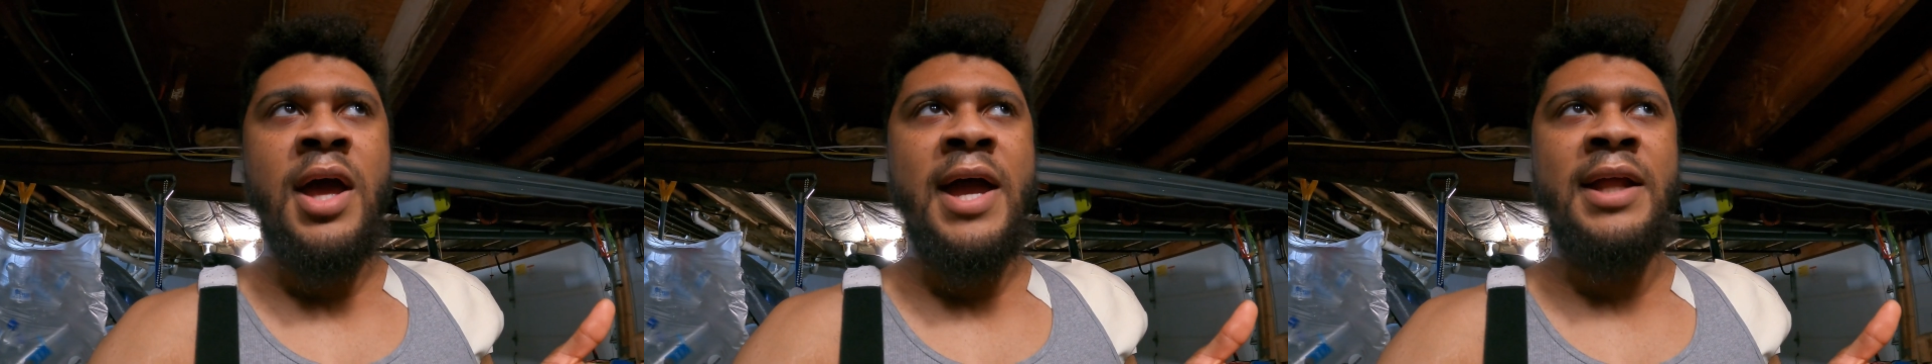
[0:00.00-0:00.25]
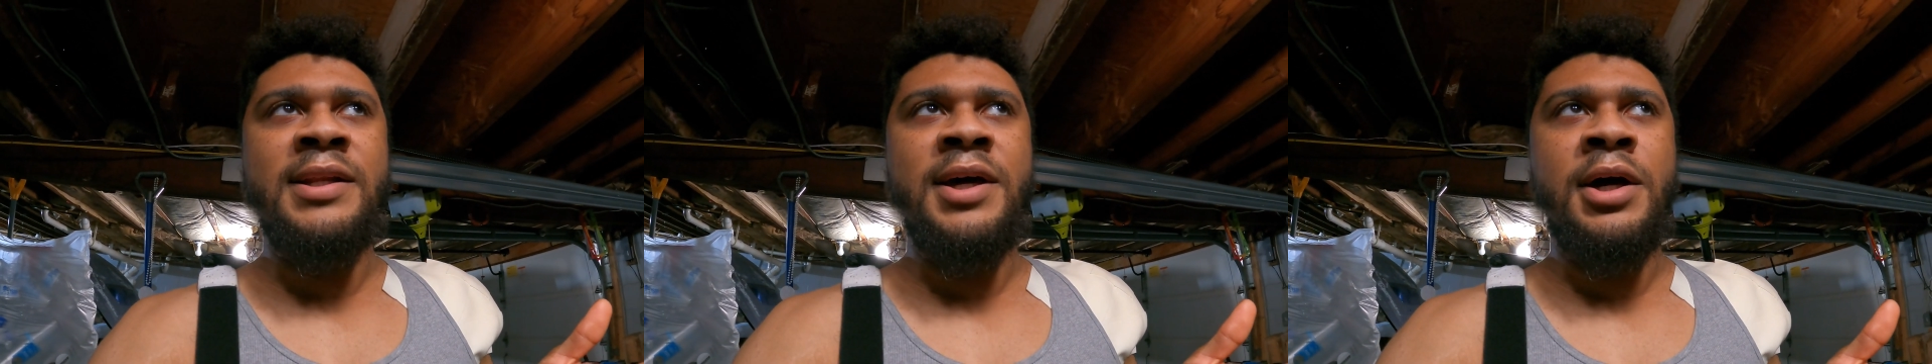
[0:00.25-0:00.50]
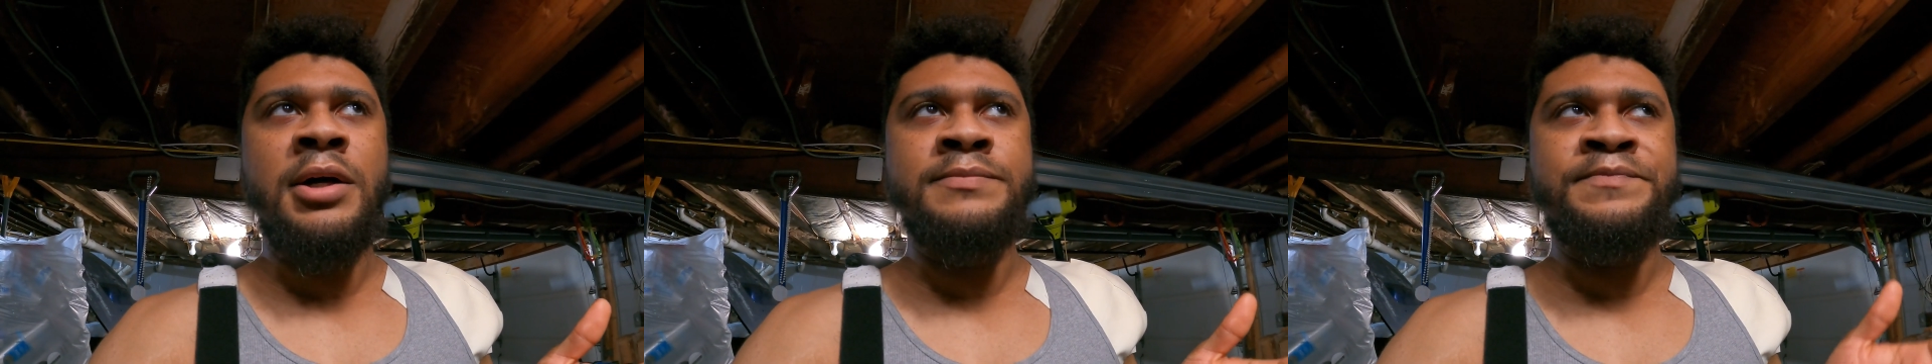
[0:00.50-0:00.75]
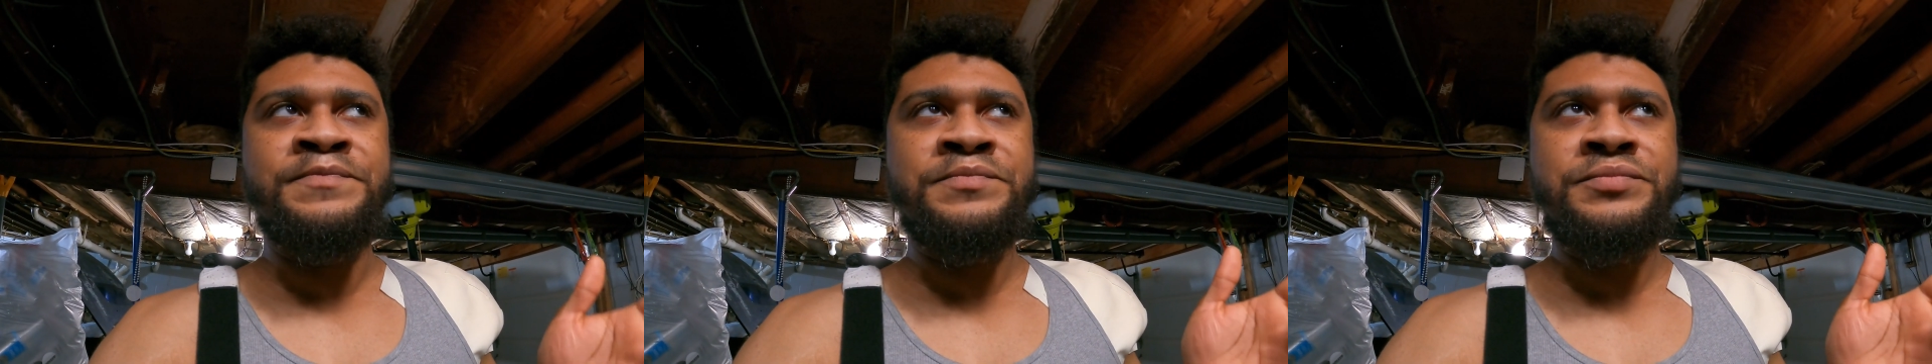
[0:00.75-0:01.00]
And
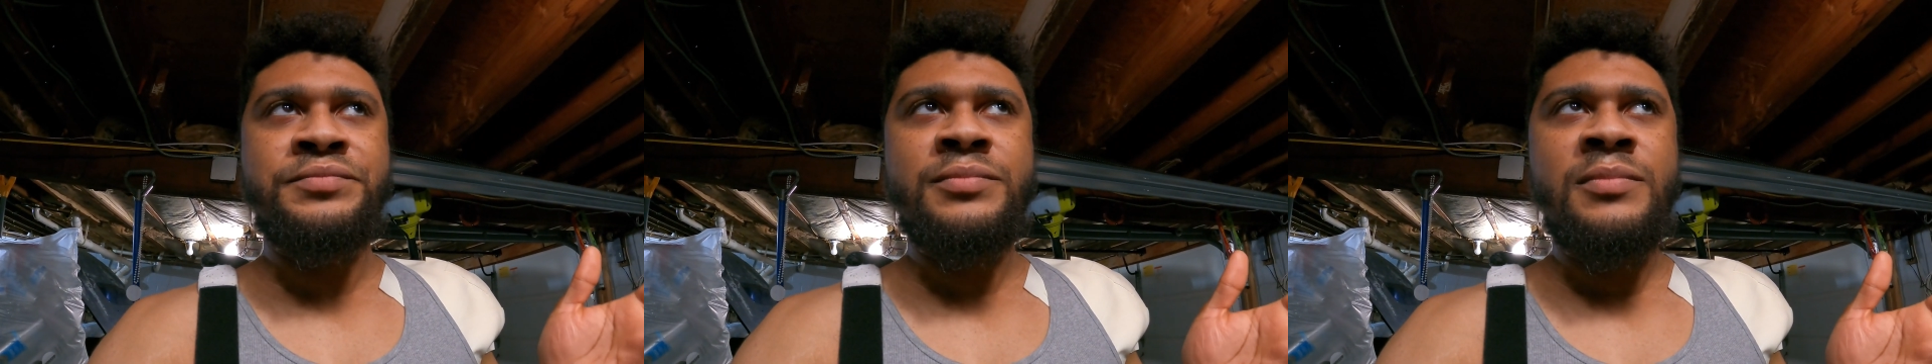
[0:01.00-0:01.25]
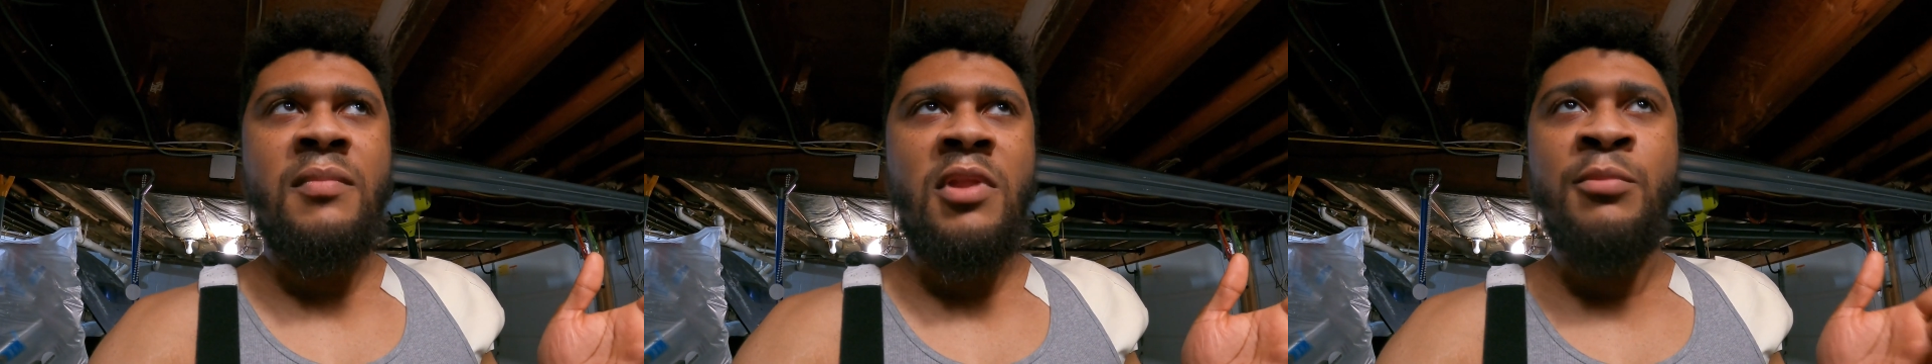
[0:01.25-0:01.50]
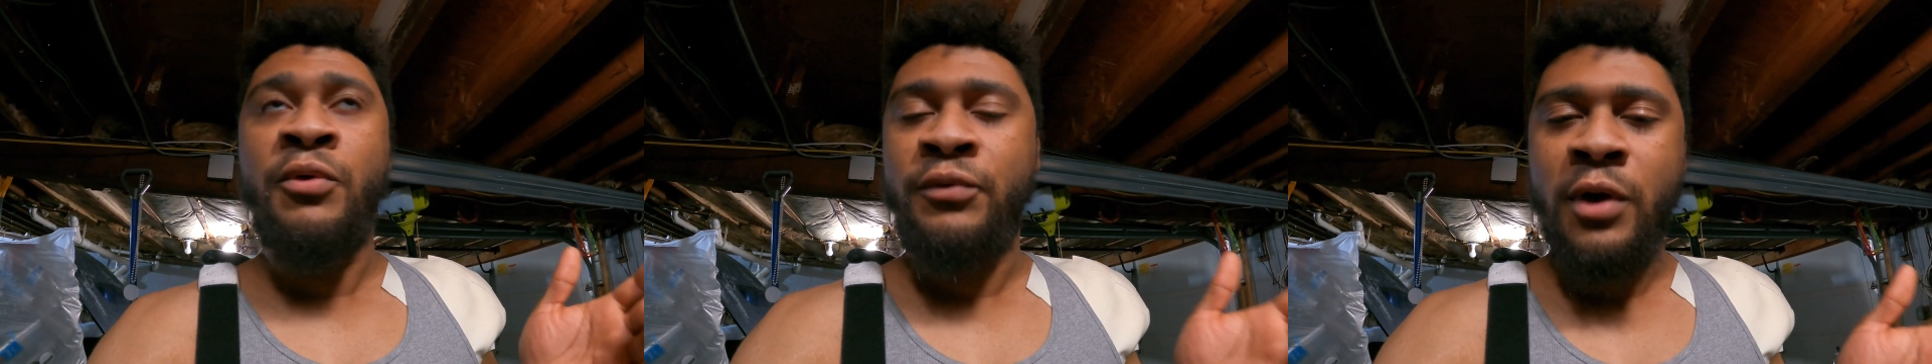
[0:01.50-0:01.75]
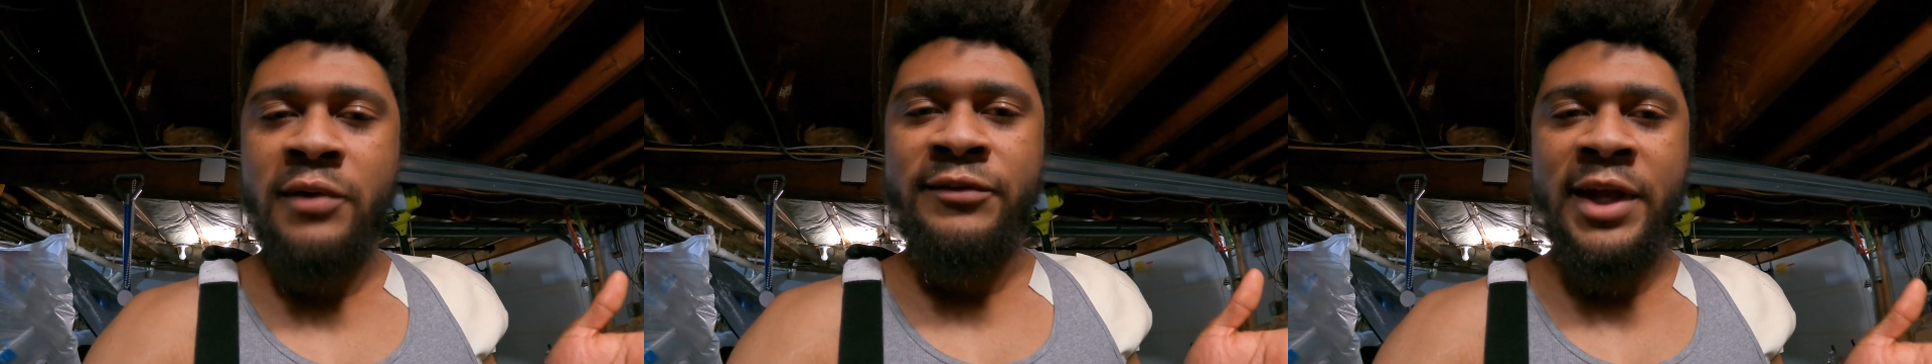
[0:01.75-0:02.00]
um,
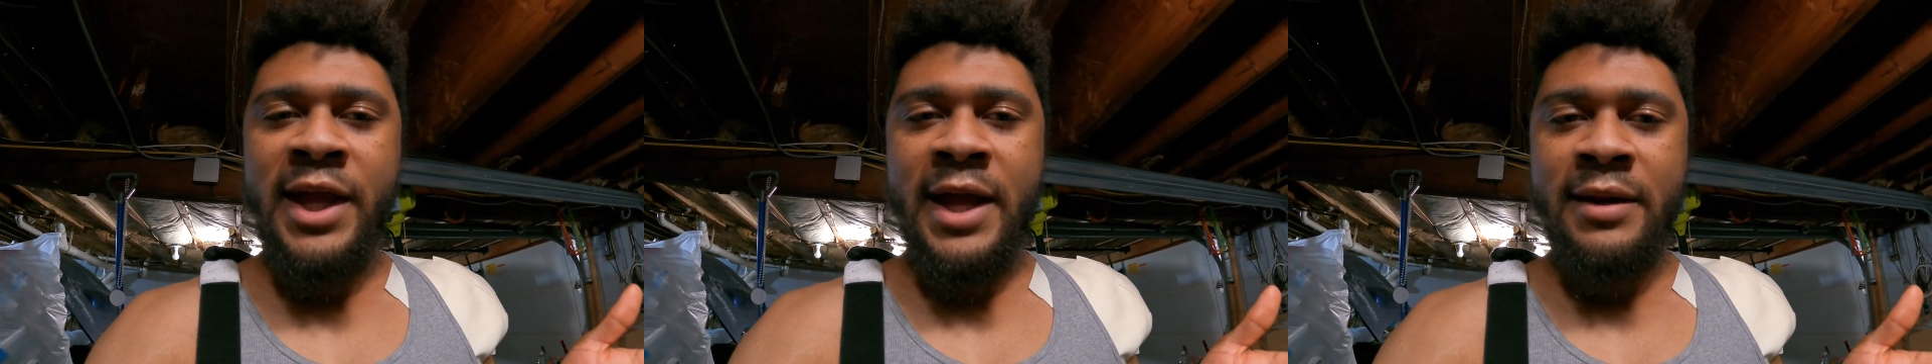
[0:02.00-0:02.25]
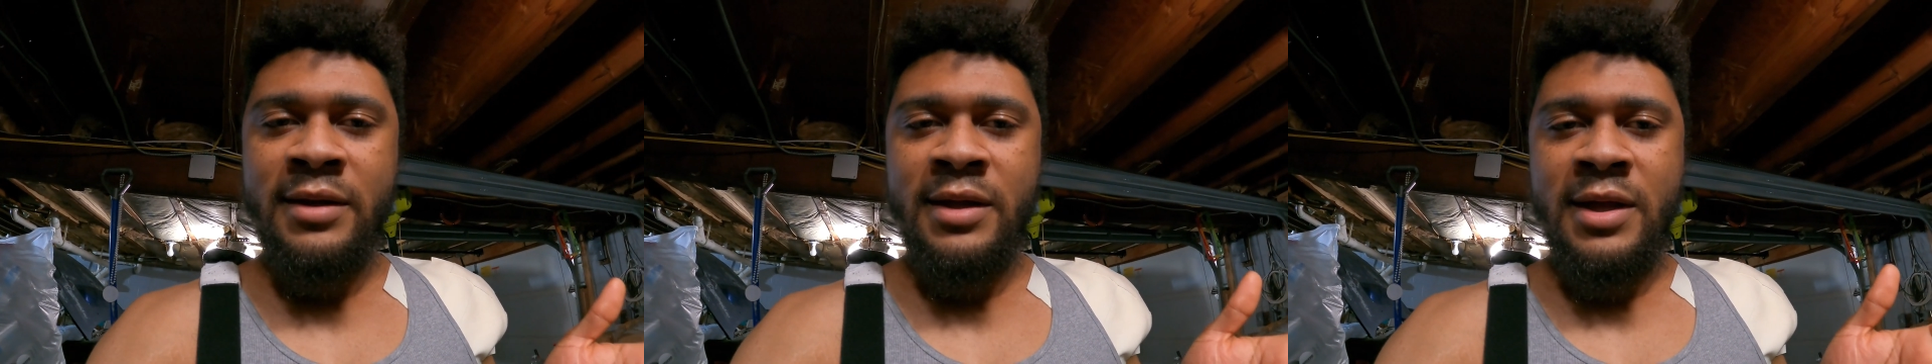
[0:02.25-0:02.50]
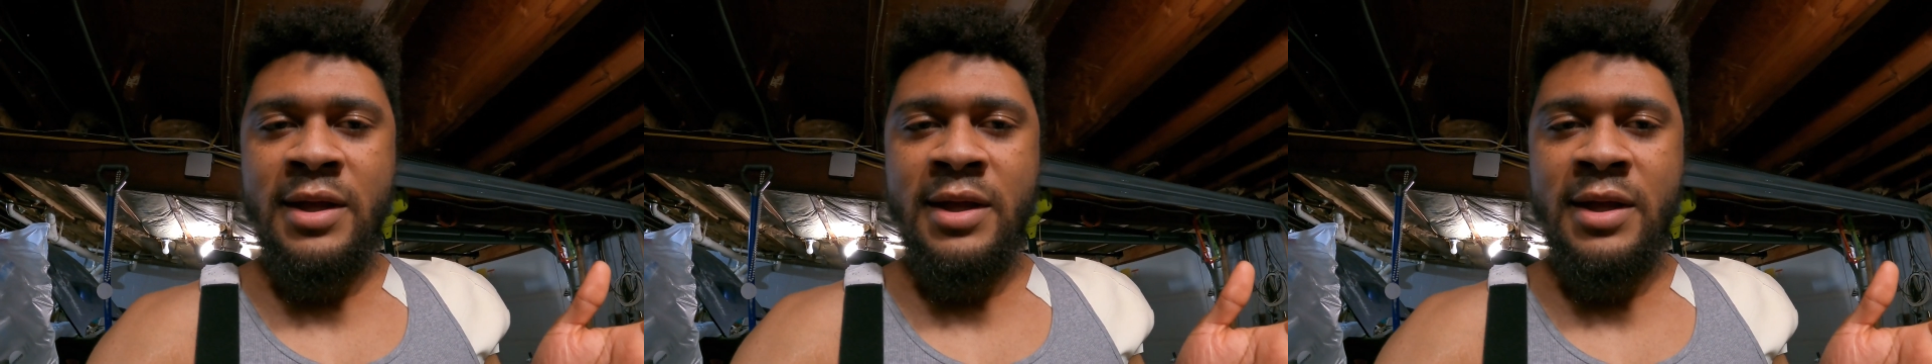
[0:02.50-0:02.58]
before I forget,